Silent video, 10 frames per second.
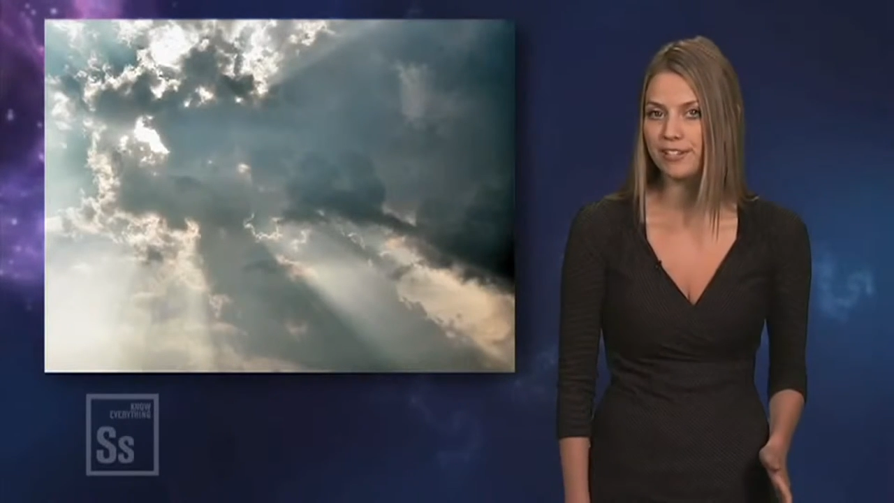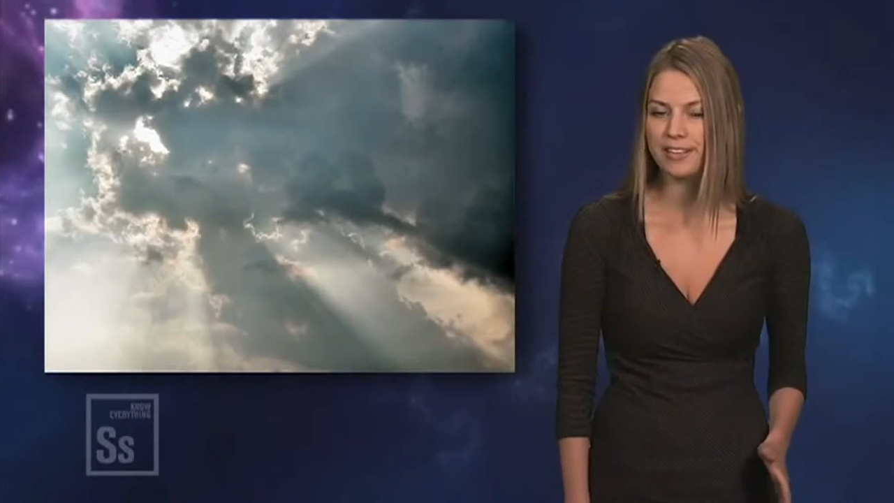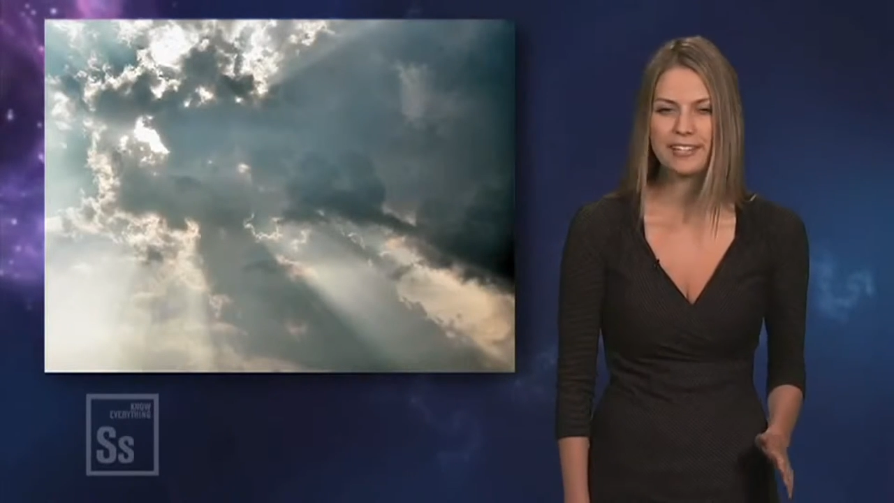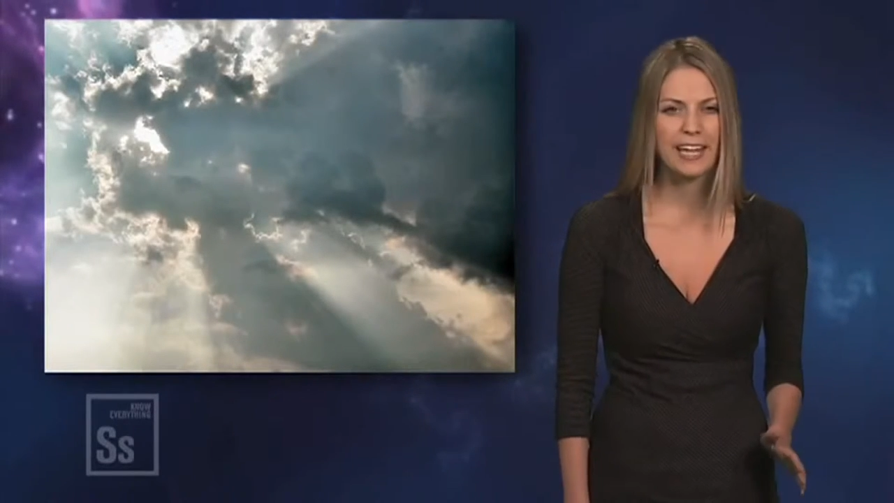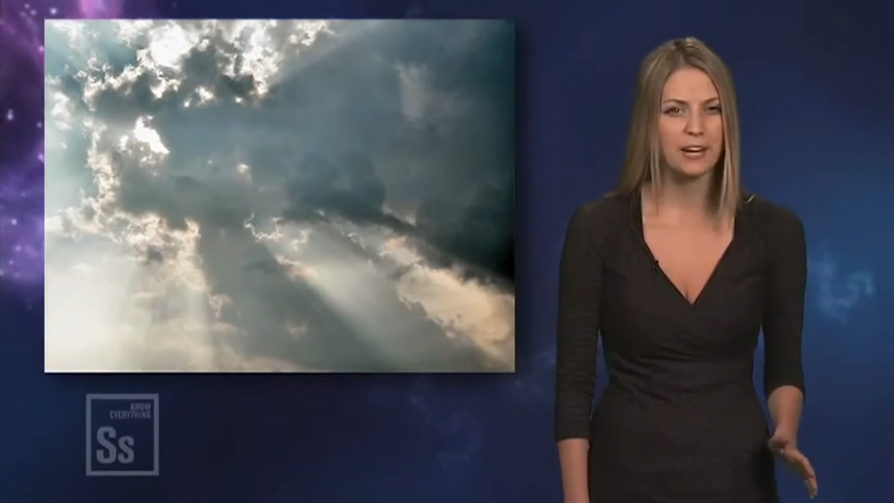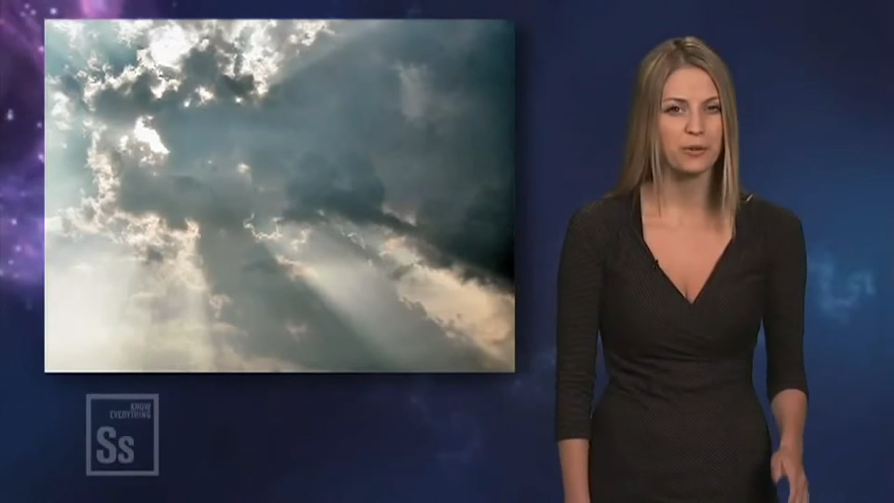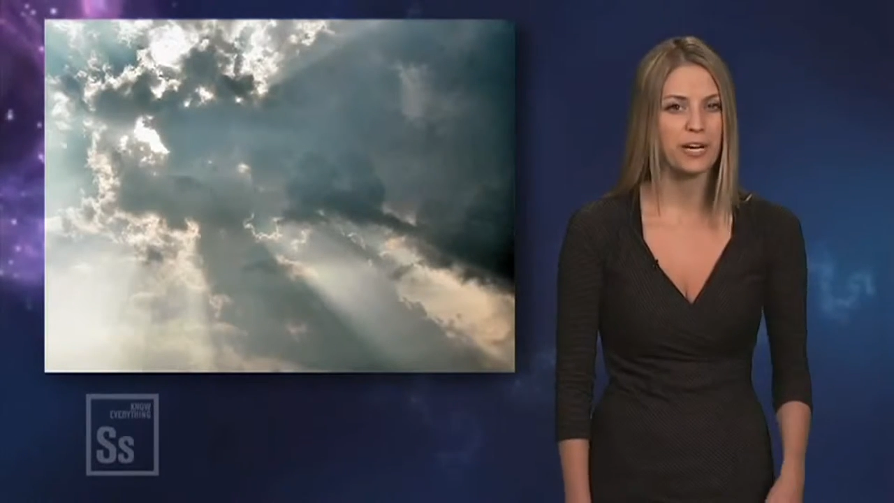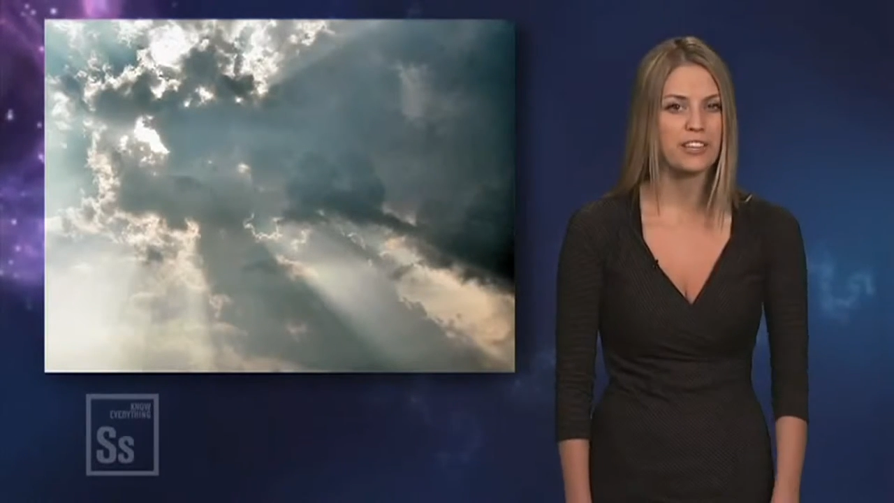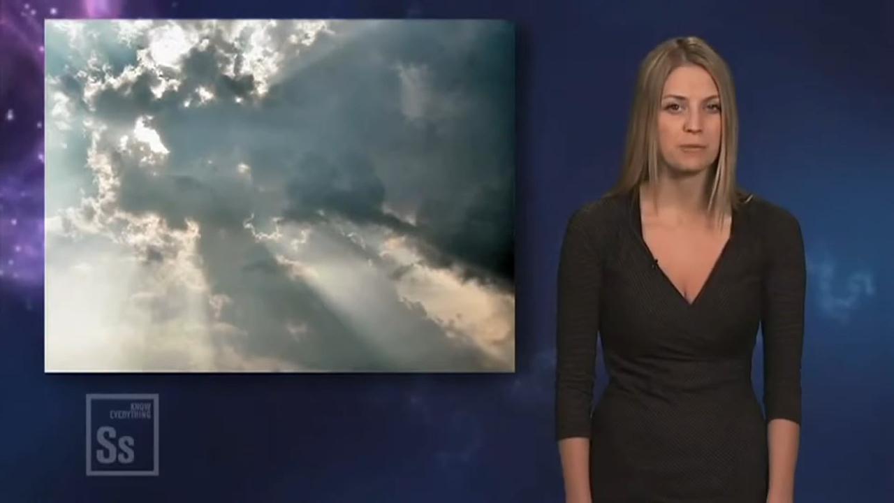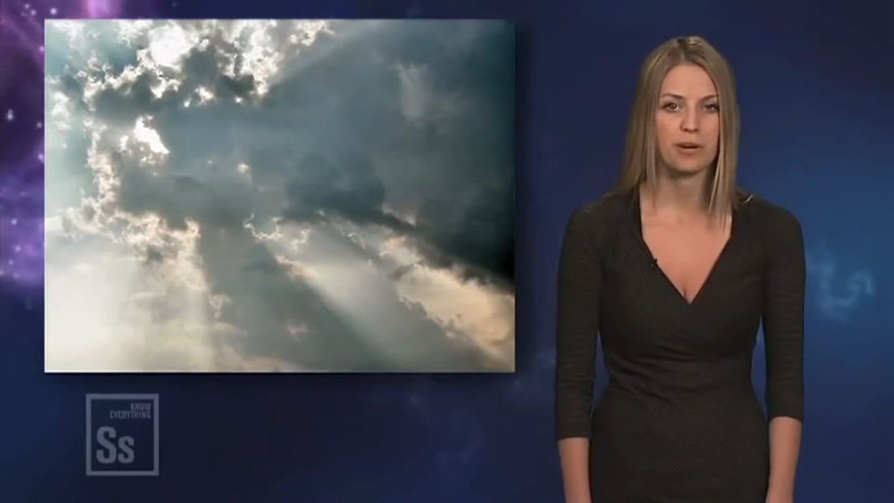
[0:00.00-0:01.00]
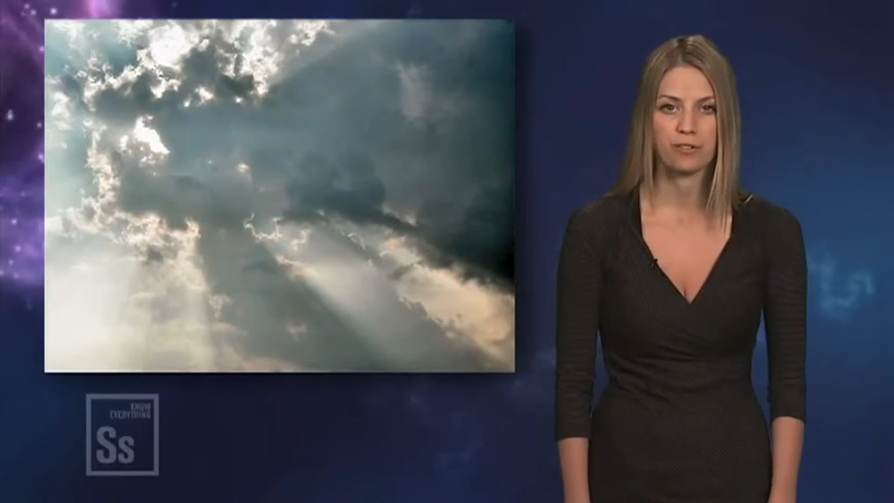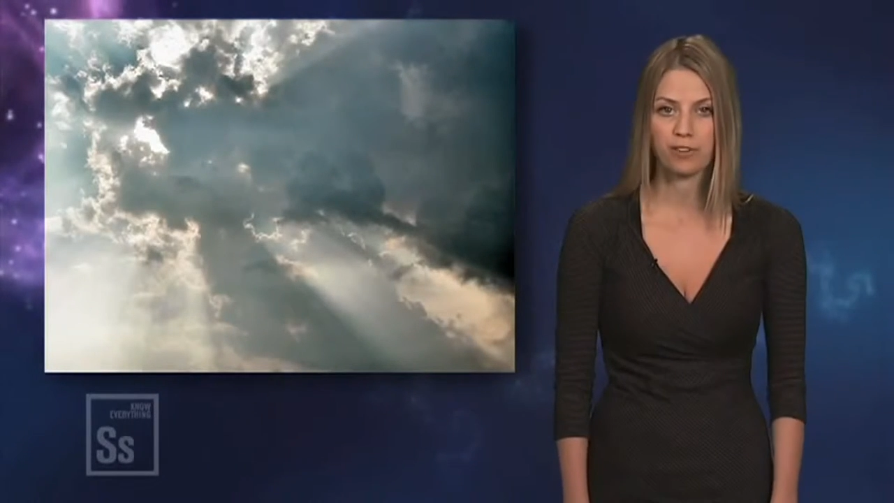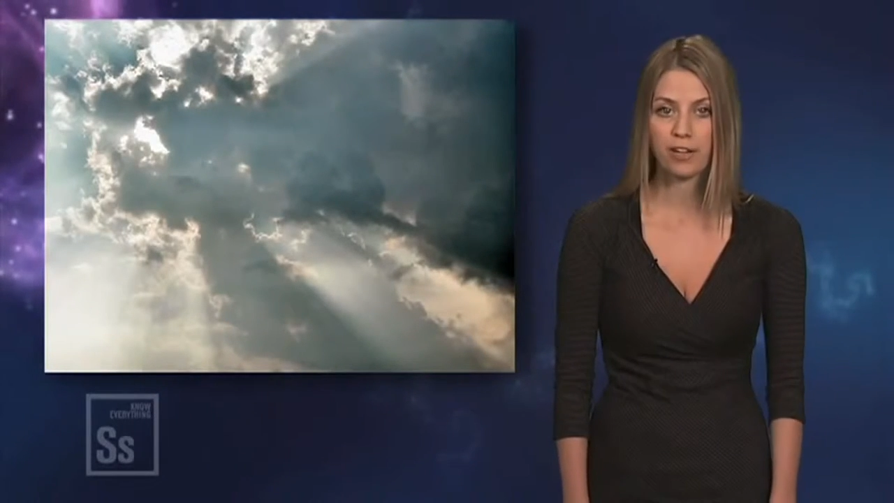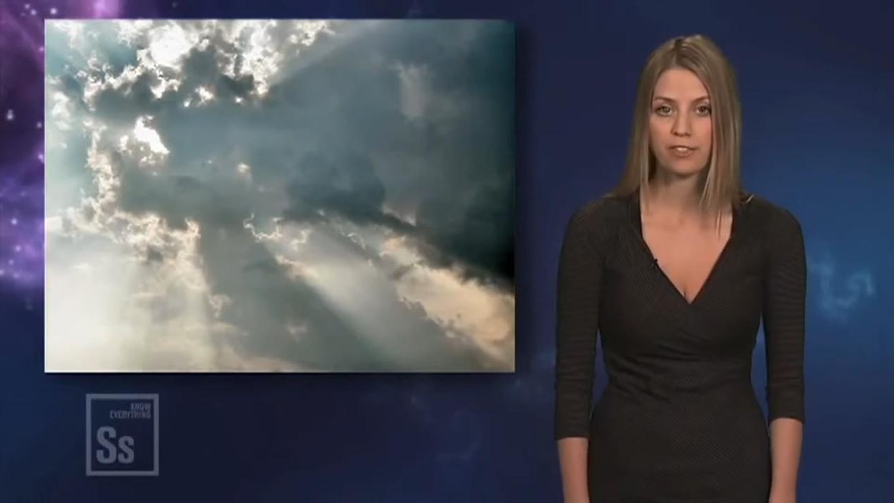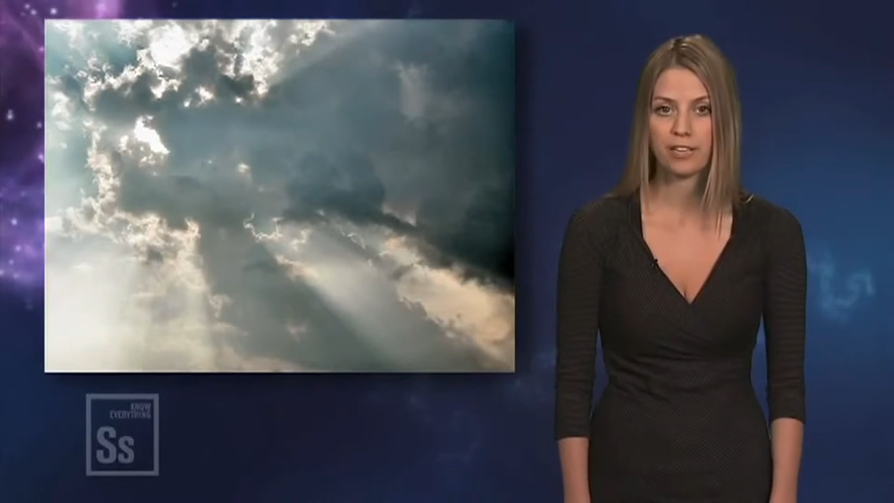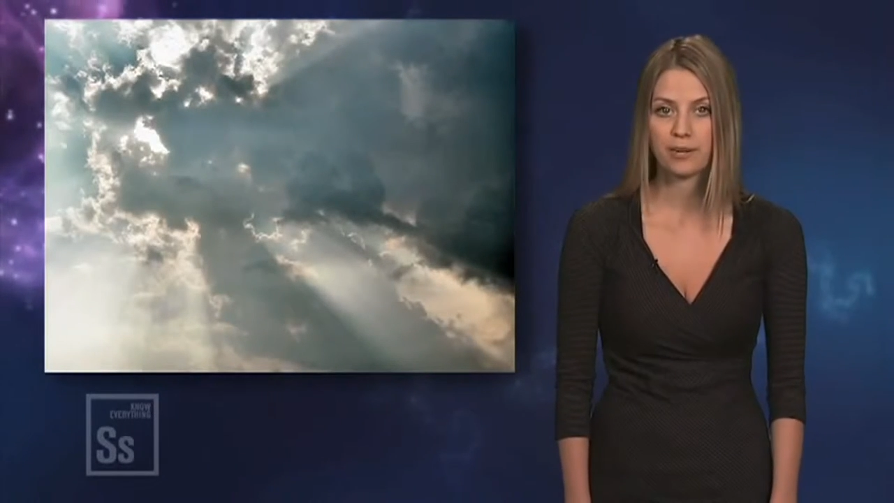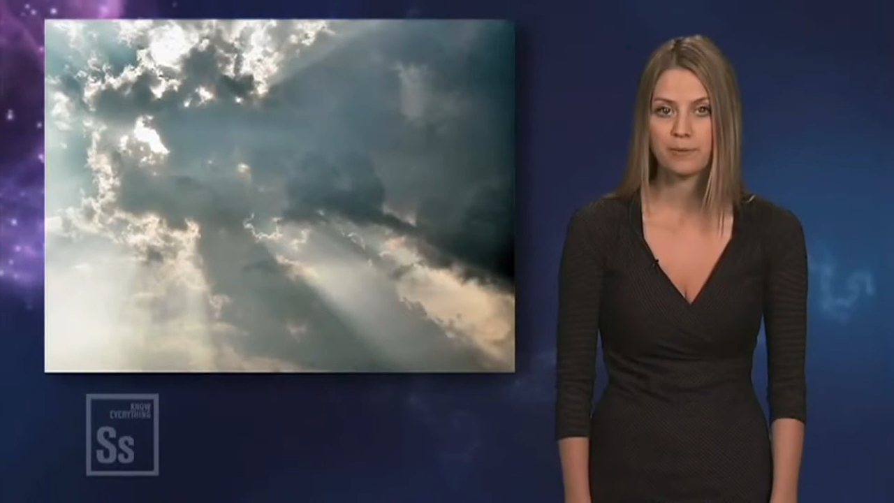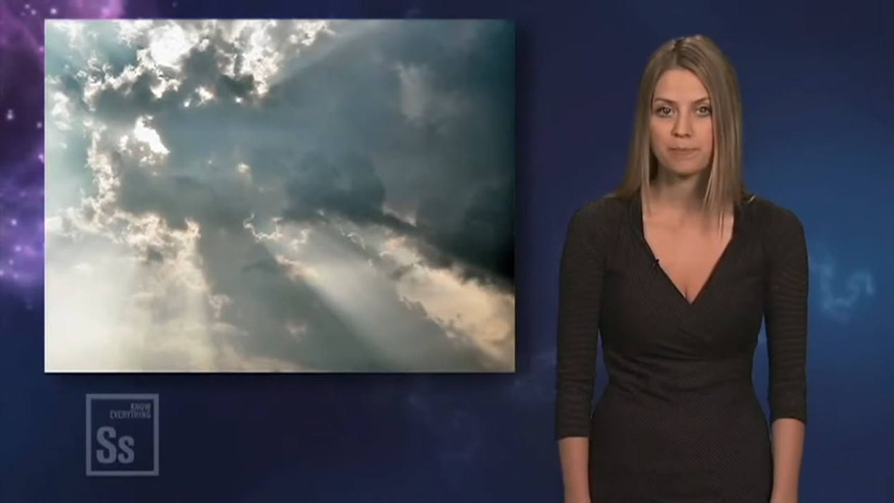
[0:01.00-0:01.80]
It can't create them out of nothing.